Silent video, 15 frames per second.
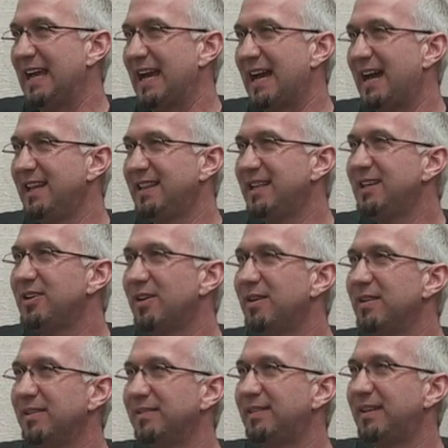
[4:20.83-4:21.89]
I think
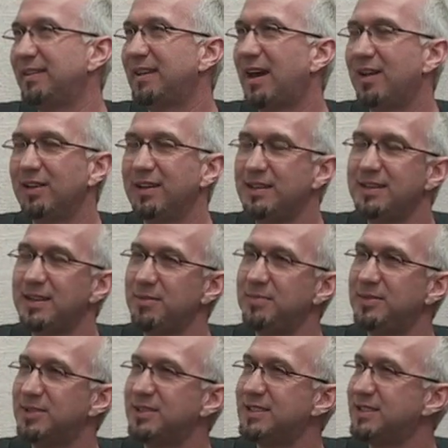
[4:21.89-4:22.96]
I'll, I'll end up
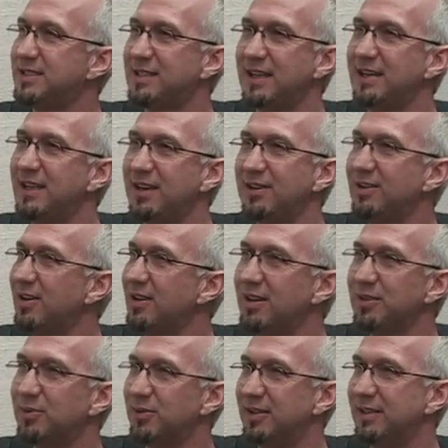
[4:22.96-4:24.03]
just staying out in
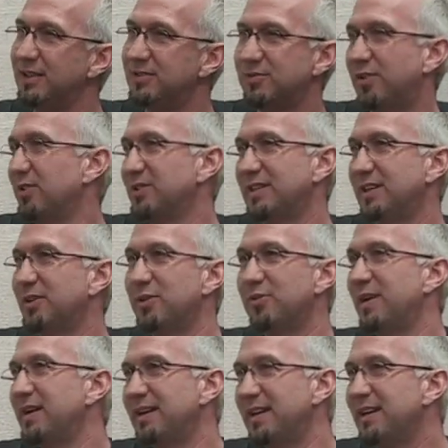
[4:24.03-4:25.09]
Hollywood as far as I know
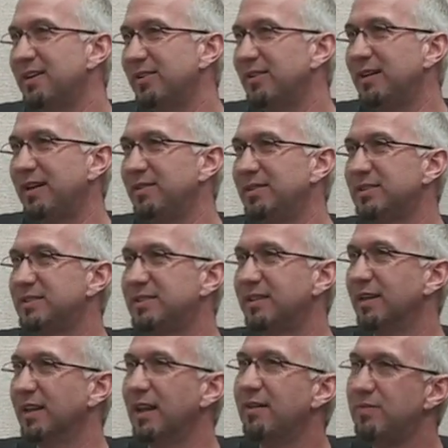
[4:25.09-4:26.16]
right now. I just
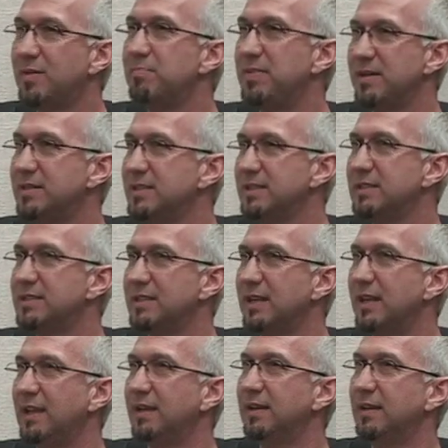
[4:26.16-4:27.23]
love the business,
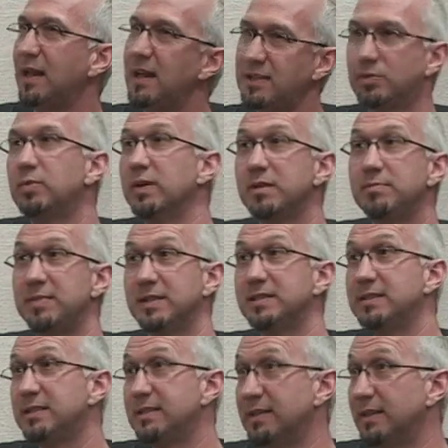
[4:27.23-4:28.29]
and that's where the
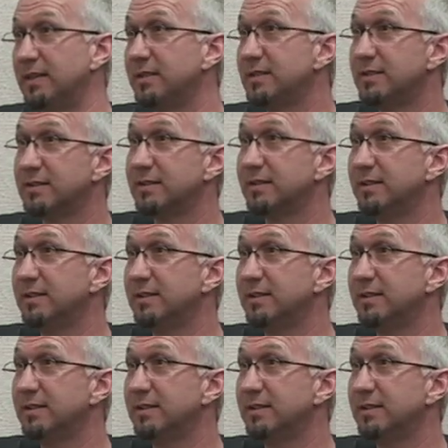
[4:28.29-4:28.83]
business is.